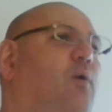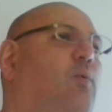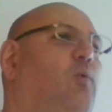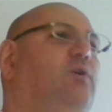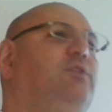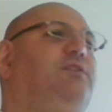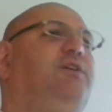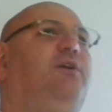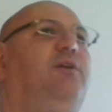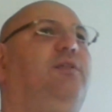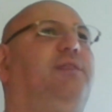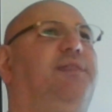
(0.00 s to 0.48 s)

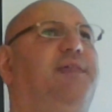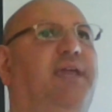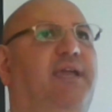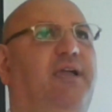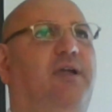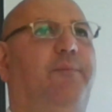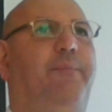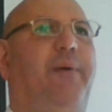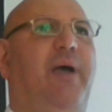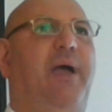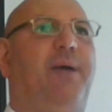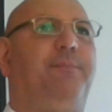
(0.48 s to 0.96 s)
what do you
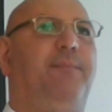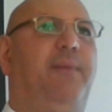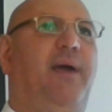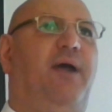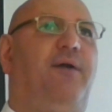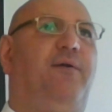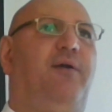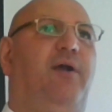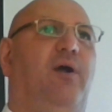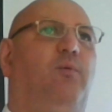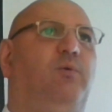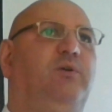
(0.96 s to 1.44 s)
think about
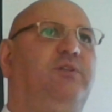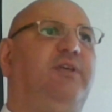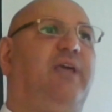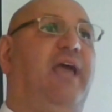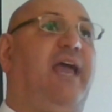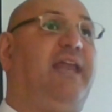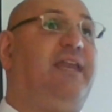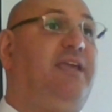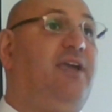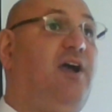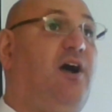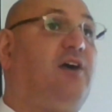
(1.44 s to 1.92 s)
Mario? What do you,
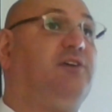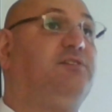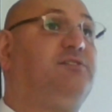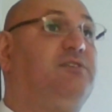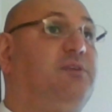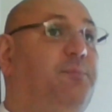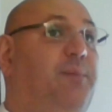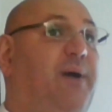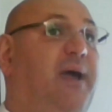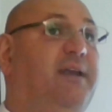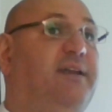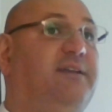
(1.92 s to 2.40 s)
and he asked
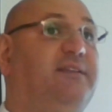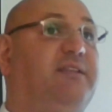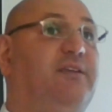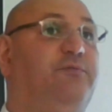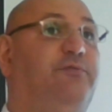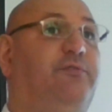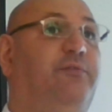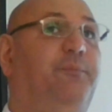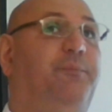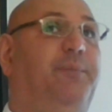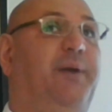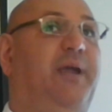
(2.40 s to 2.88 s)
about the
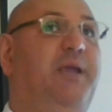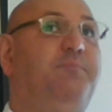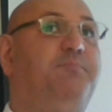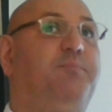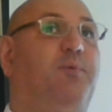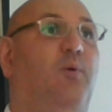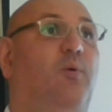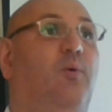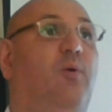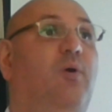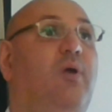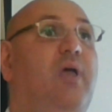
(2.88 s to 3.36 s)
different
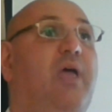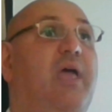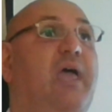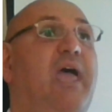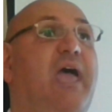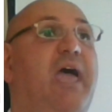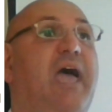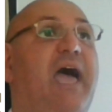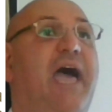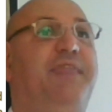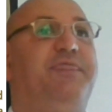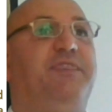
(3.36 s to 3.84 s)
people.
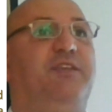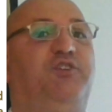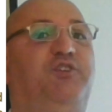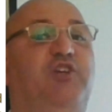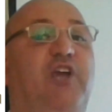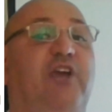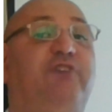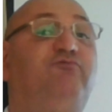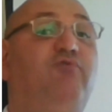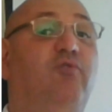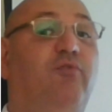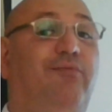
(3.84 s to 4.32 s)
And the
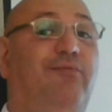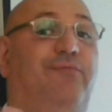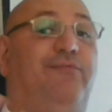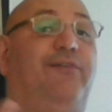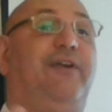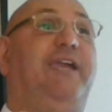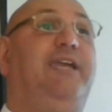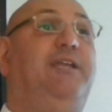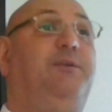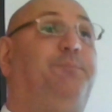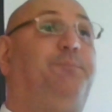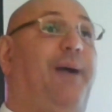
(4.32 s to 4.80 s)
general
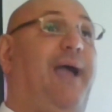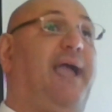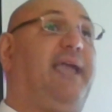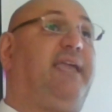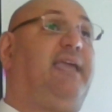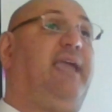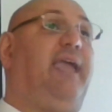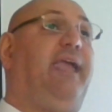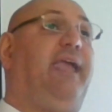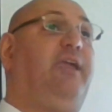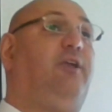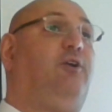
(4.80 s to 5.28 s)
feedback
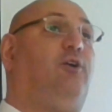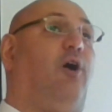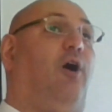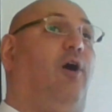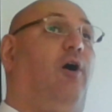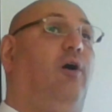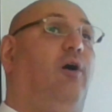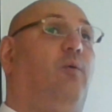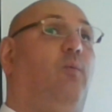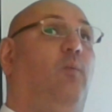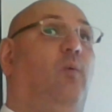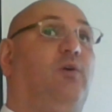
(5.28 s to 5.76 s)
he
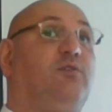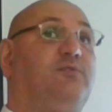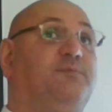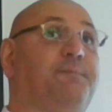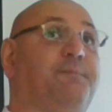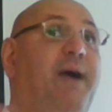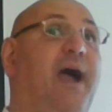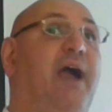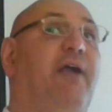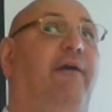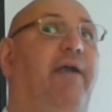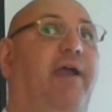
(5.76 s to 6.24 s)
got was
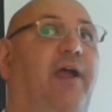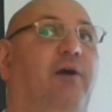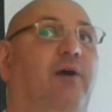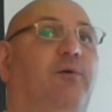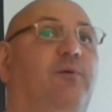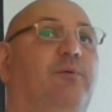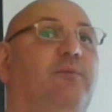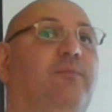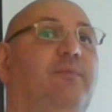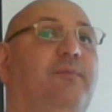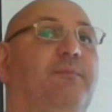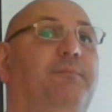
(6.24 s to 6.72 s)
Mario,
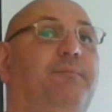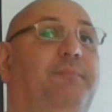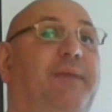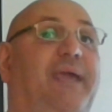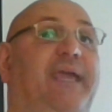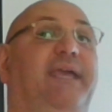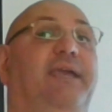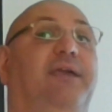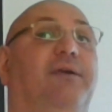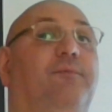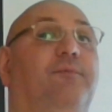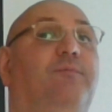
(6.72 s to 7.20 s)

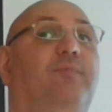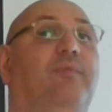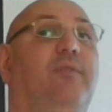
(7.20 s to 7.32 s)
me.